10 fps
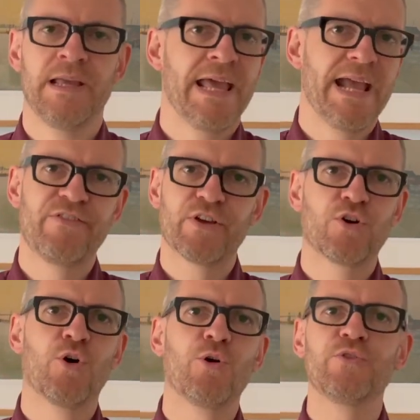It's a
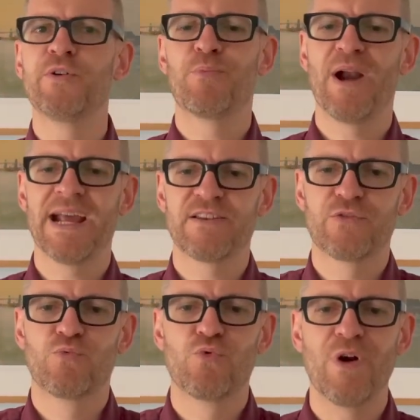call to practice
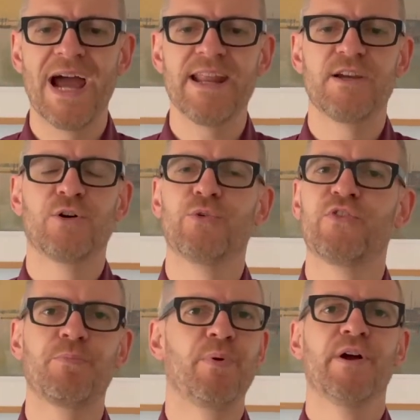radical
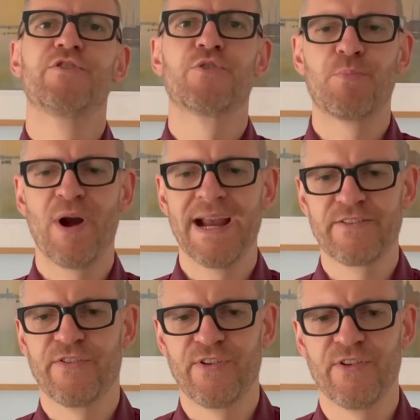spiritual
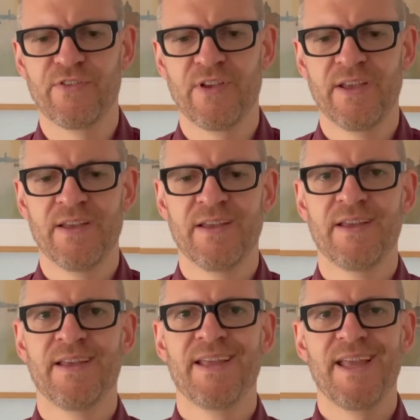practices,
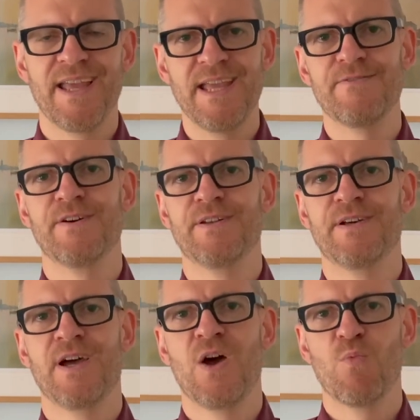even
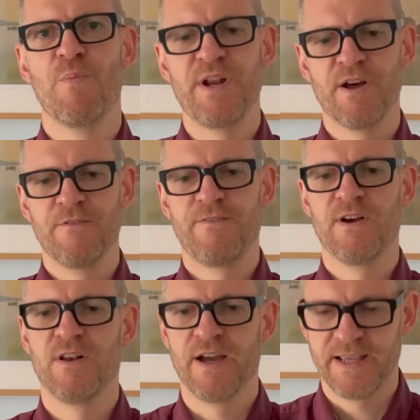when we don't feel
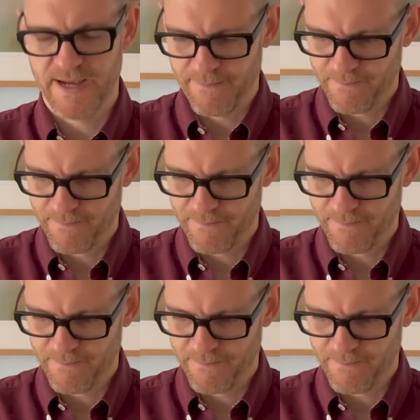like it.